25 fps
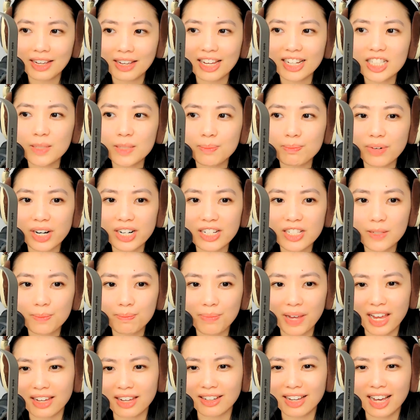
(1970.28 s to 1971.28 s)
Express
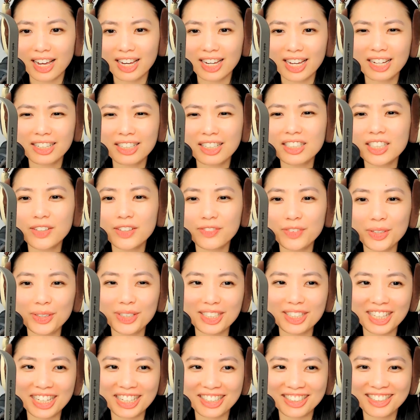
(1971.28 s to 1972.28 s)
Pay. I, I, can give you
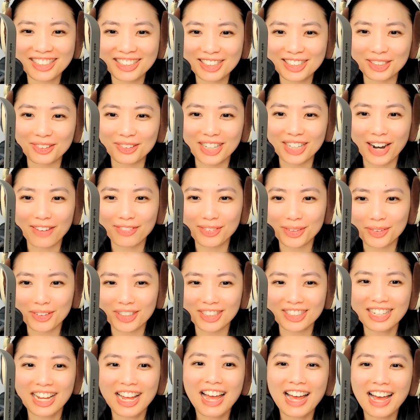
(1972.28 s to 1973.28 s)
a link to it
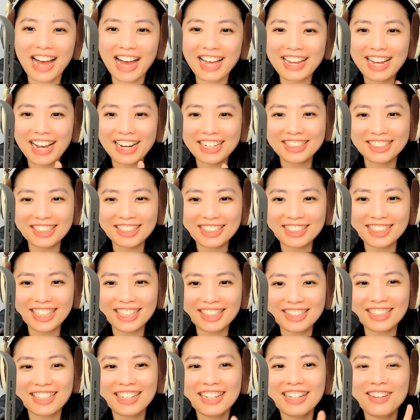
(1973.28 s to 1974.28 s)
afterward. I actually Thanks.
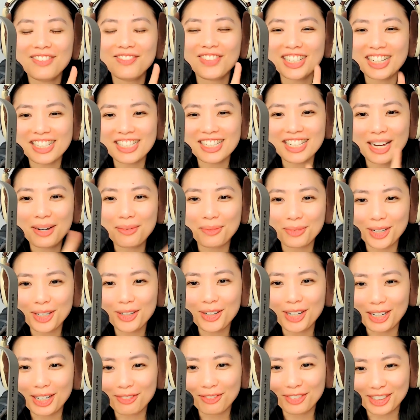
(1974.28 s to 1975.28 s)
set because I
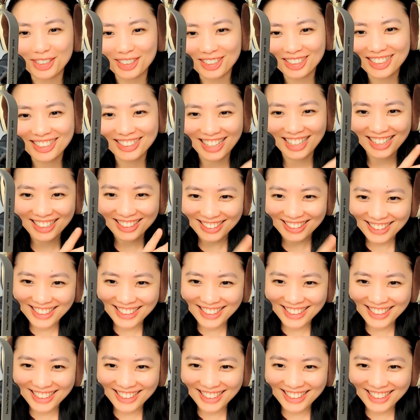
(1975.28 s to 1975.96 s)
work in real estate.